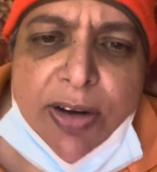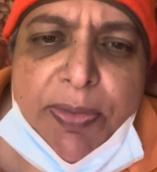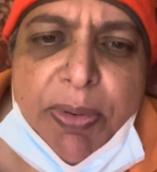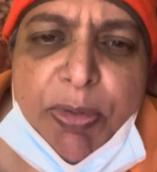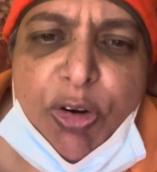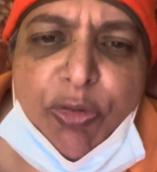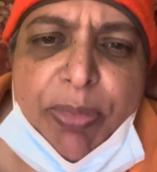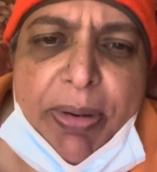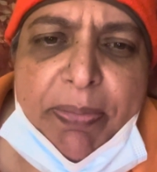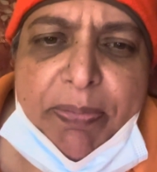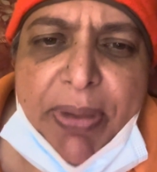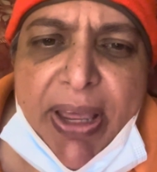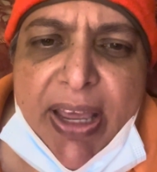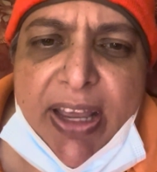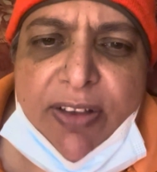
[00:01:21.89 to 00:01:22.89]
People who've been
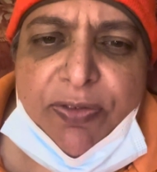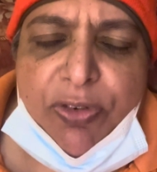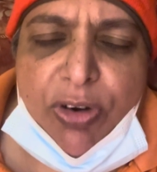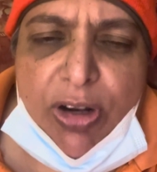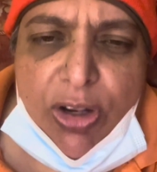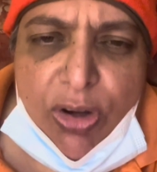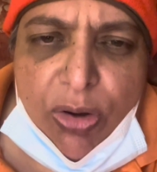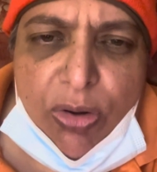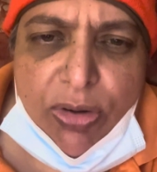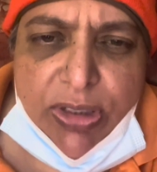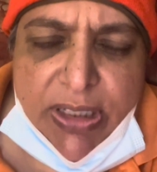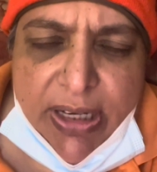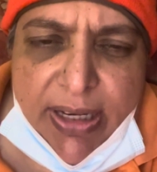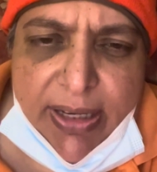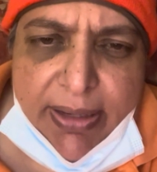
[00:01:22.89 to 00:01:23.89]
bad for a long
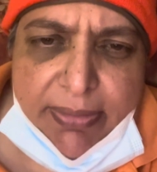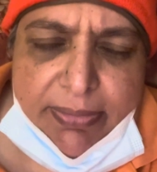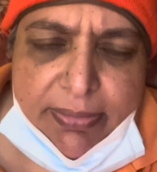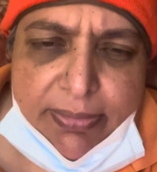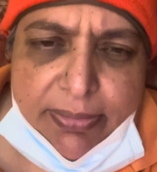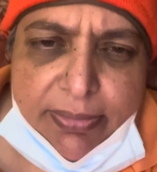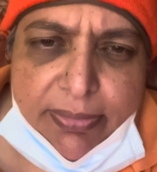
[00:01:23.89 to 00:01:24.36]
time.